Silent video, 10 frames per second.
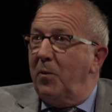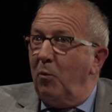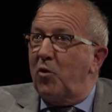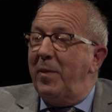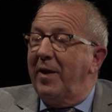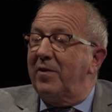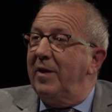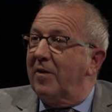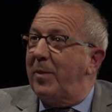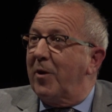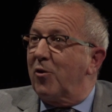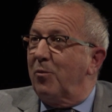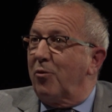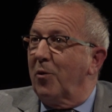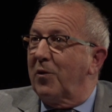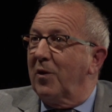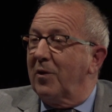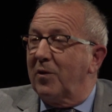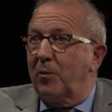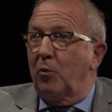which makes the inspection
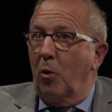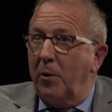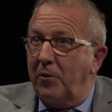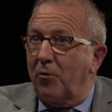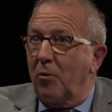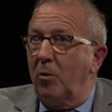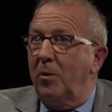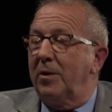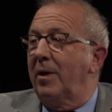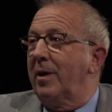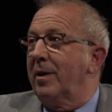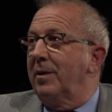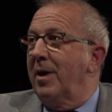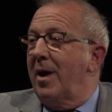process going through and